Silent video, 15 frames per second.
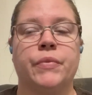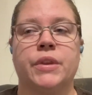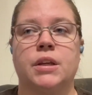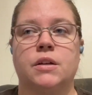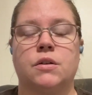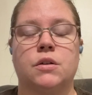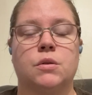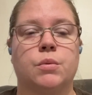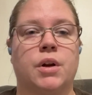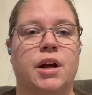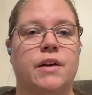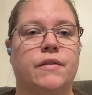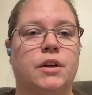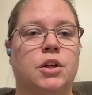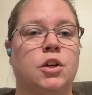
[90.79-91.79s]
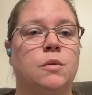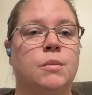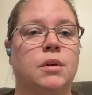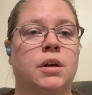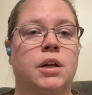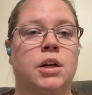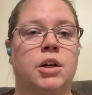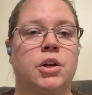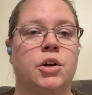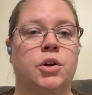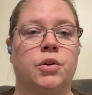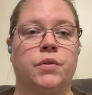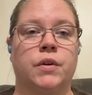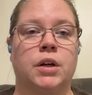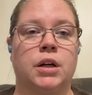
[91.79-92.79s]
This is what I've accumulated
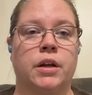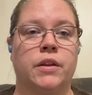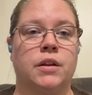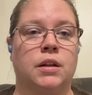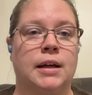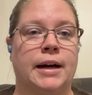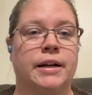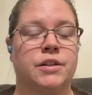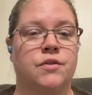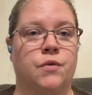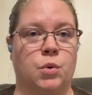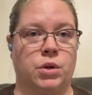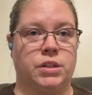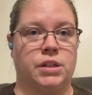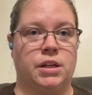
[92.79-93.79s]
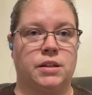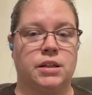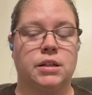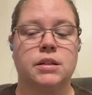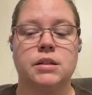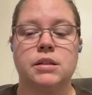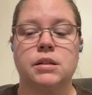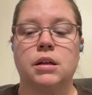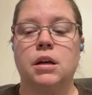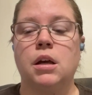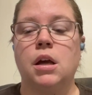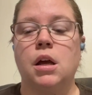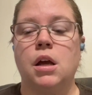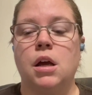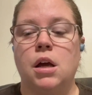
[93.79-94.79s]
over the last 4 seasons.
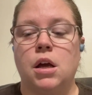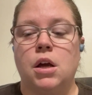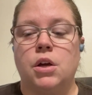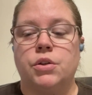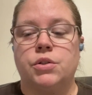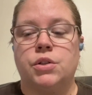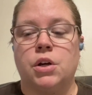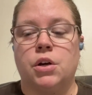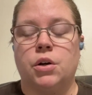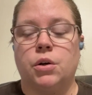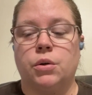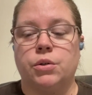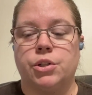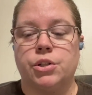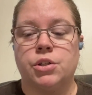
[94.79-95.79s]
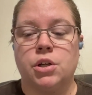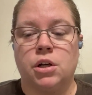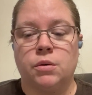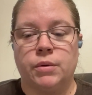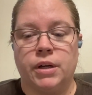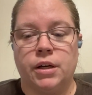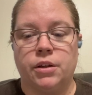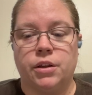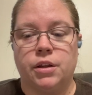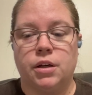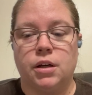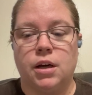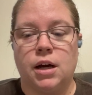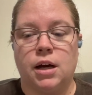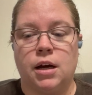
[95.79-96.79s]
So to start with,
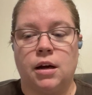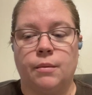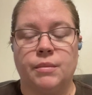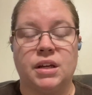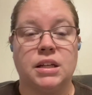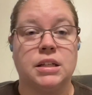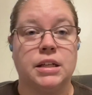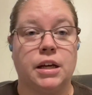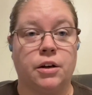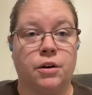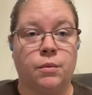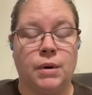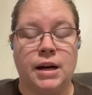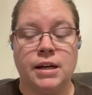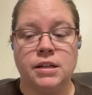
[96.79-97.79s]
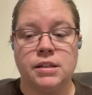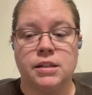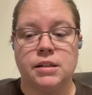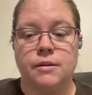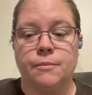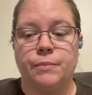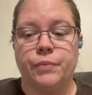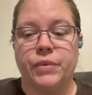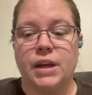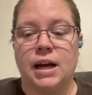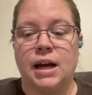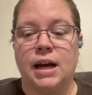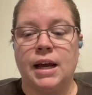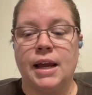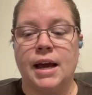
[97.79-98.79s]
container-wise,
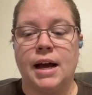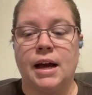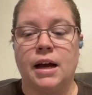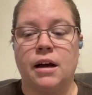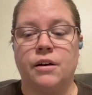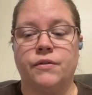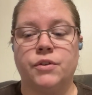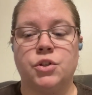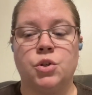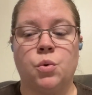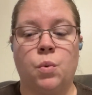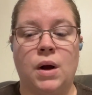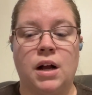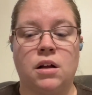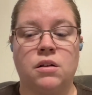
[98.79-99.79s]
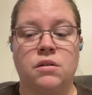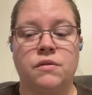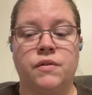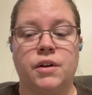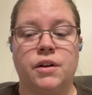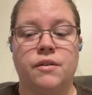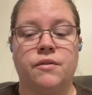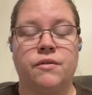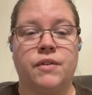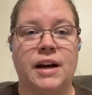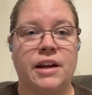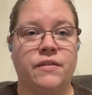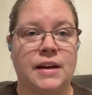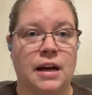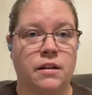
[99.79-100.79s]
I have 12
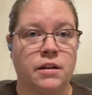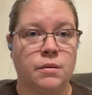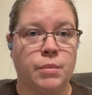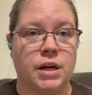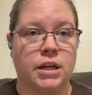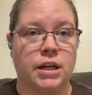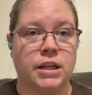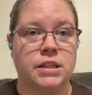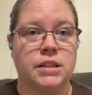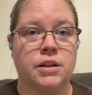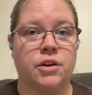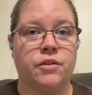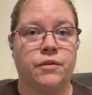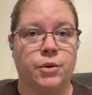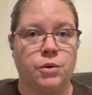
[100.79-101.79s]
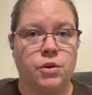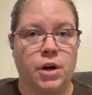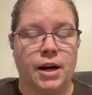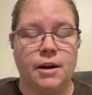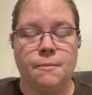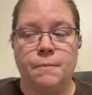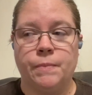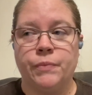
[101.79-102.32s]
5-gallon buckets that are food grade.